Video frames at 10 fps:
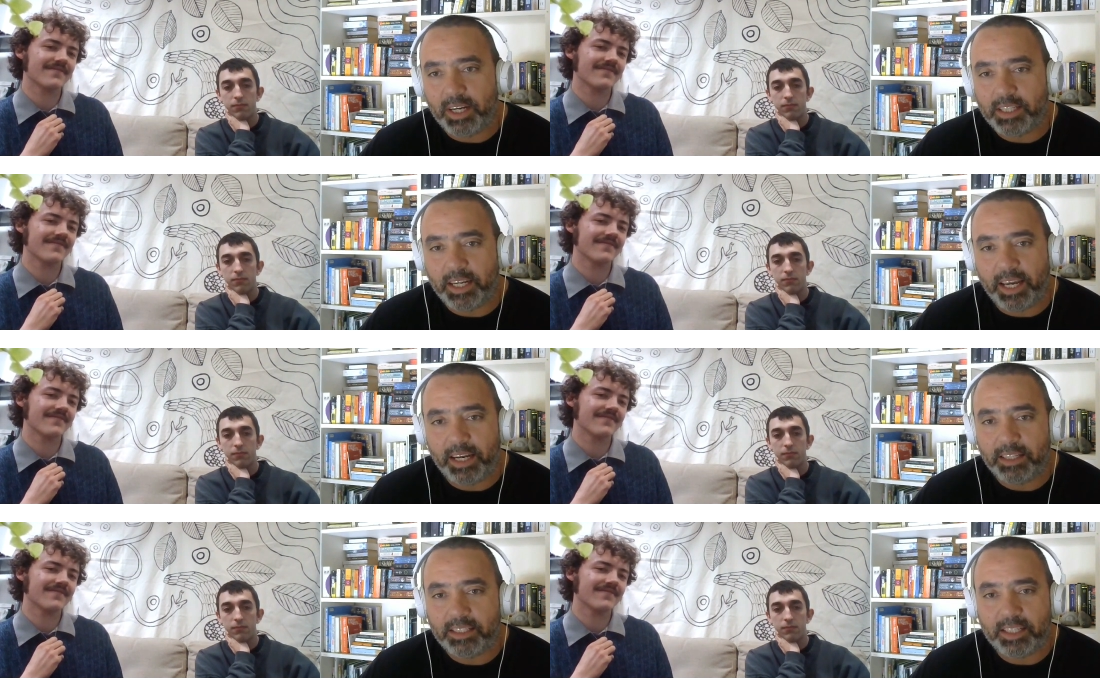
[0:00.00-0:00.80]
Speaker 1: guys
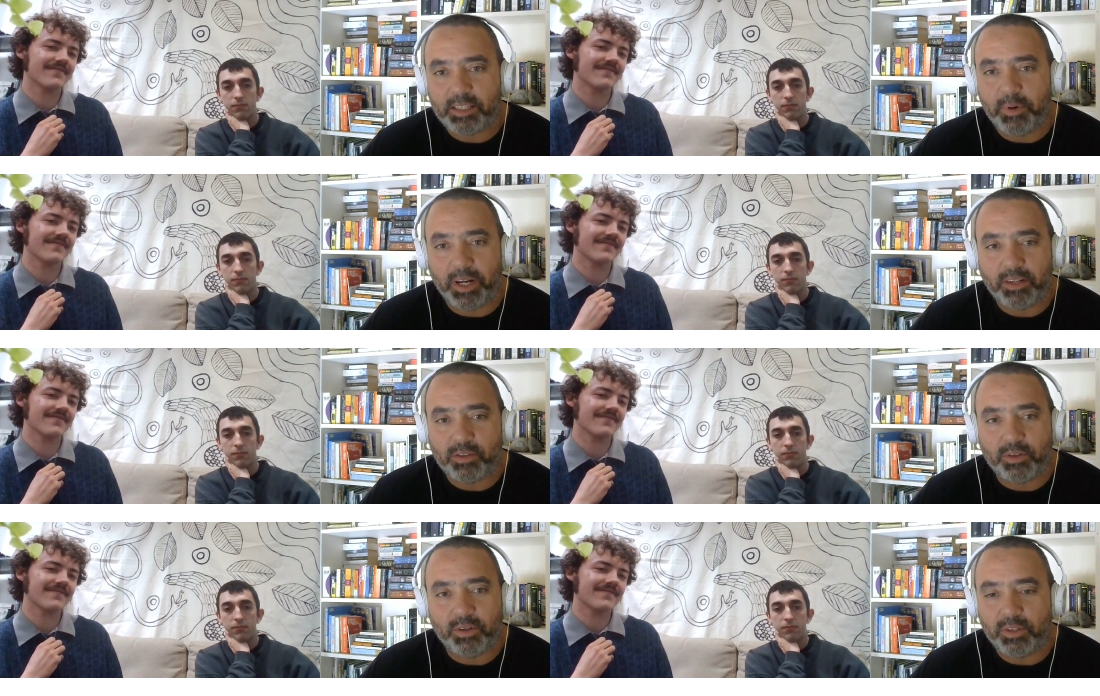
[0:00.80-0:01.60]
again in six
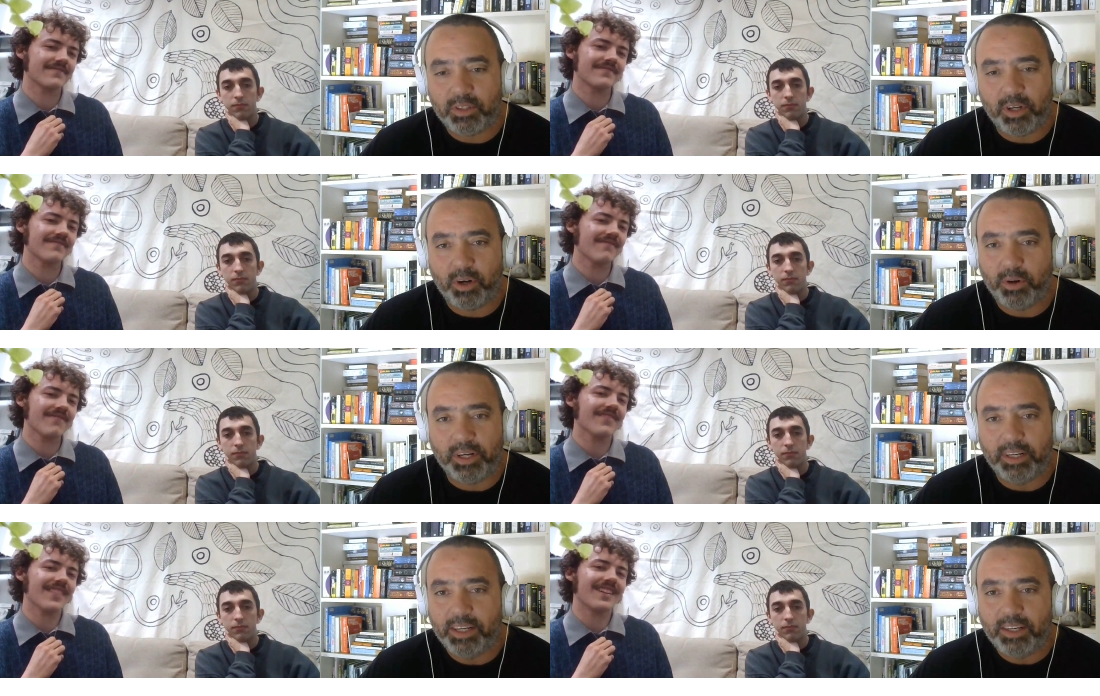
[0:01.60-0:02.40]
months or so
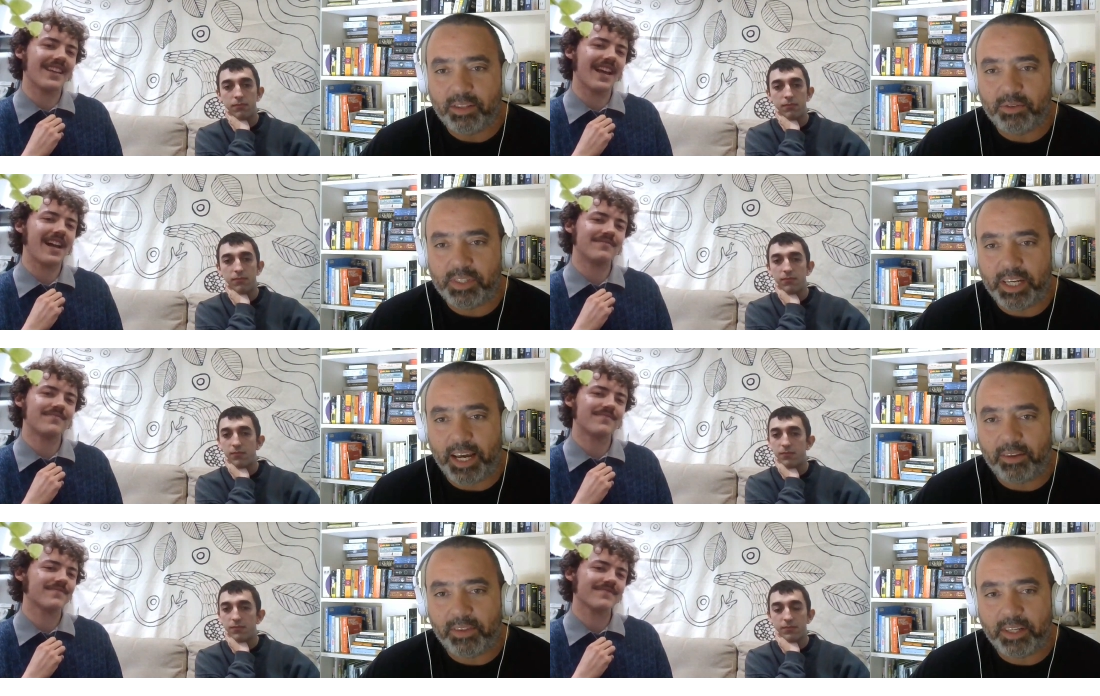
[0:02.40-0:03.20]
and yeah. sort of see
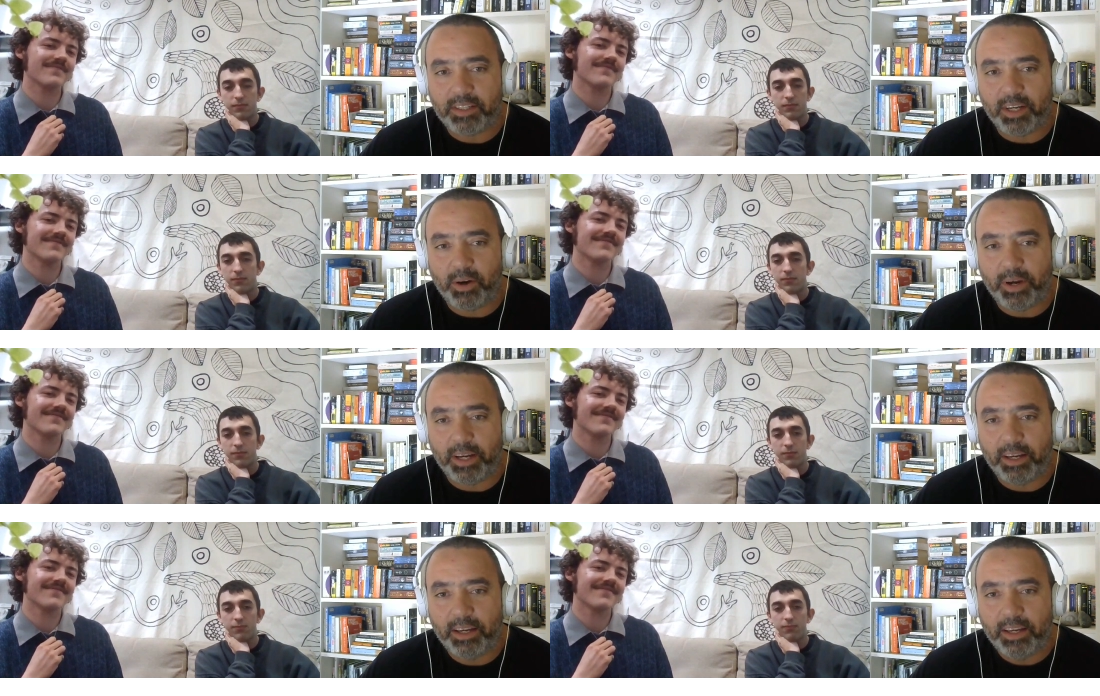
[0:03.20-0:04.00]
how things are
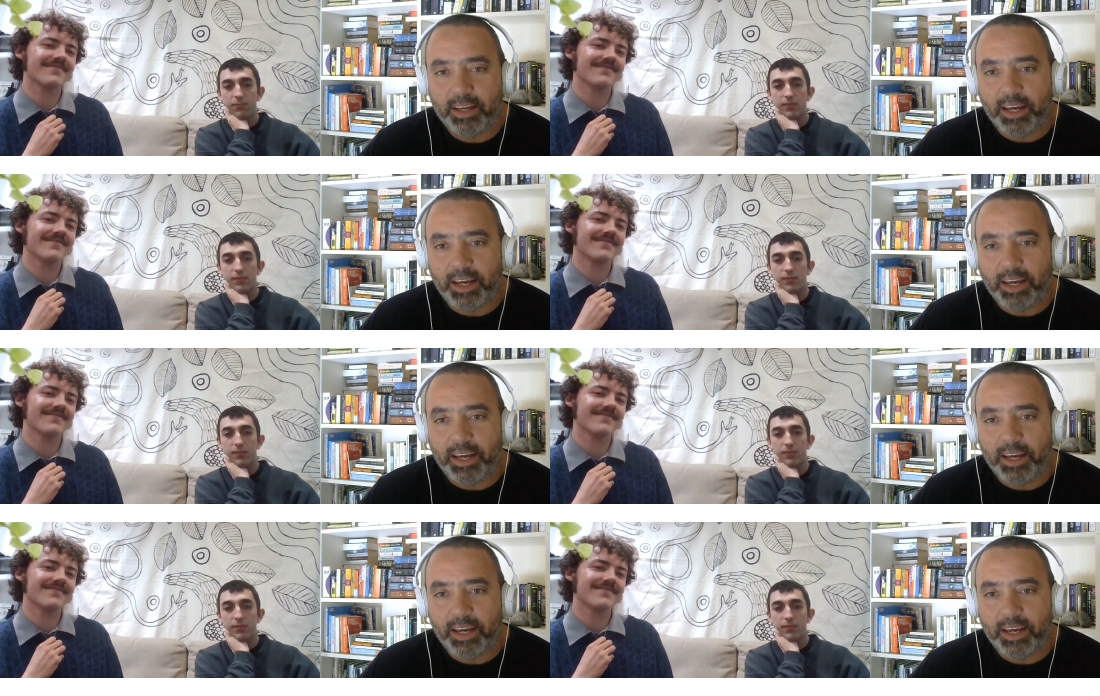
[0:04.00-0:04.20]
going.